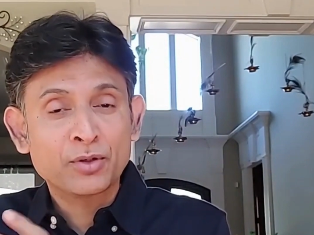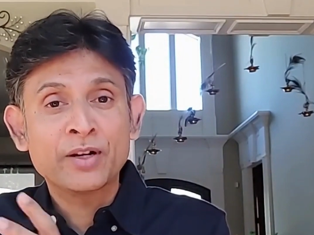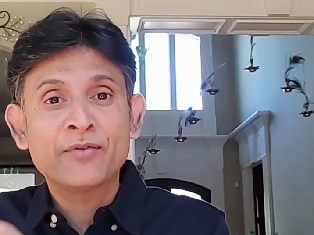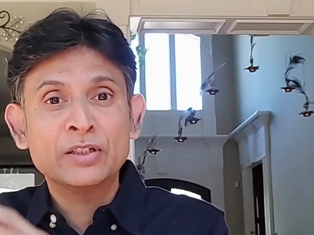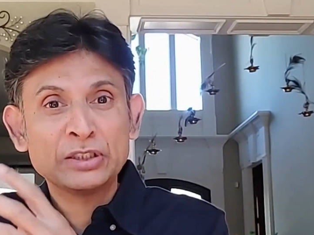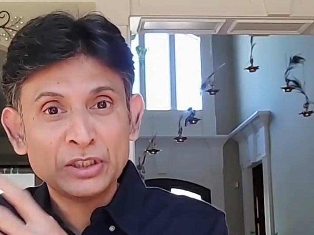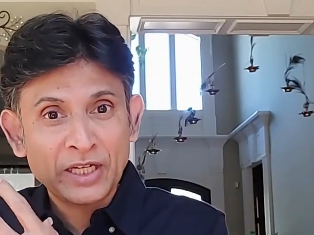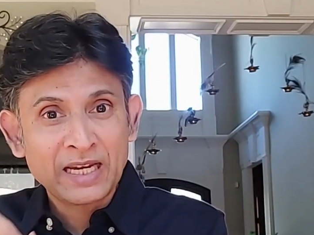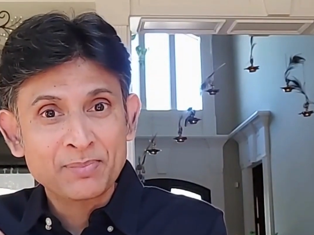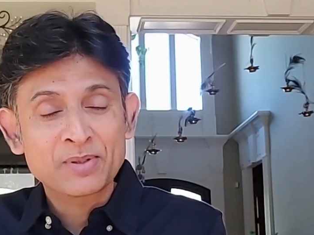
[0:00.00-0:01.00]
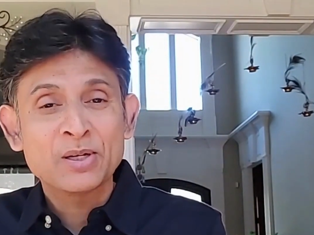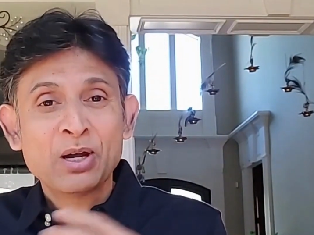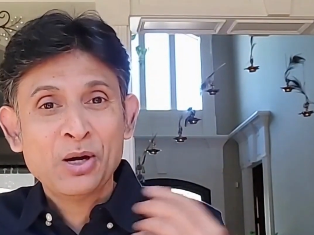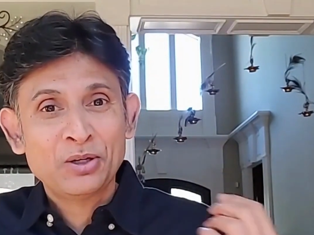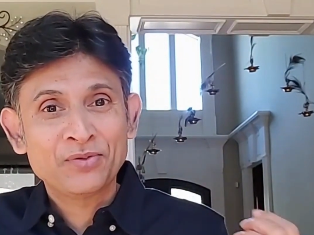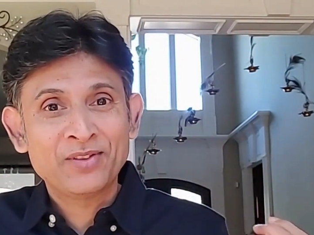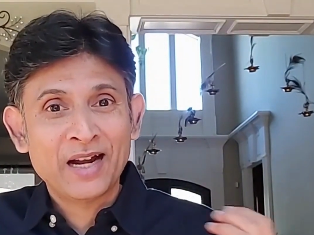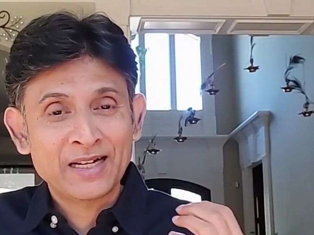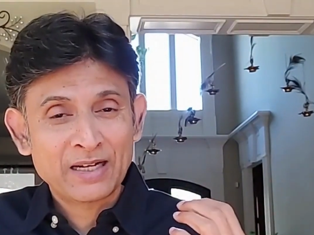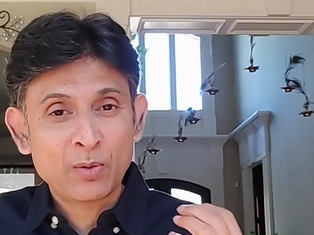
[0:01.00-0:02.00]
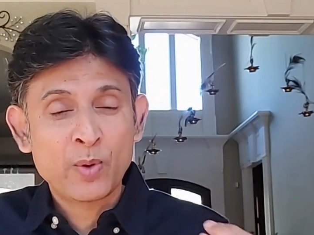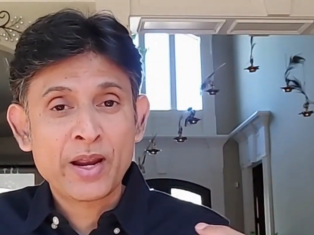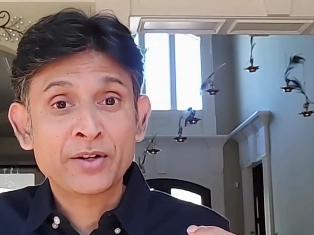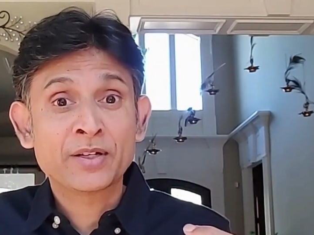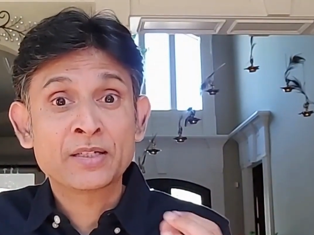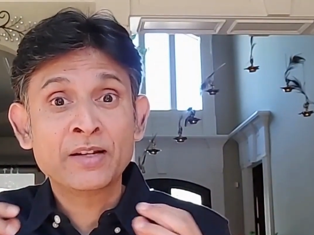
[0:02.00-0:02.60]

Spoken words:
or different shapes of that awareness,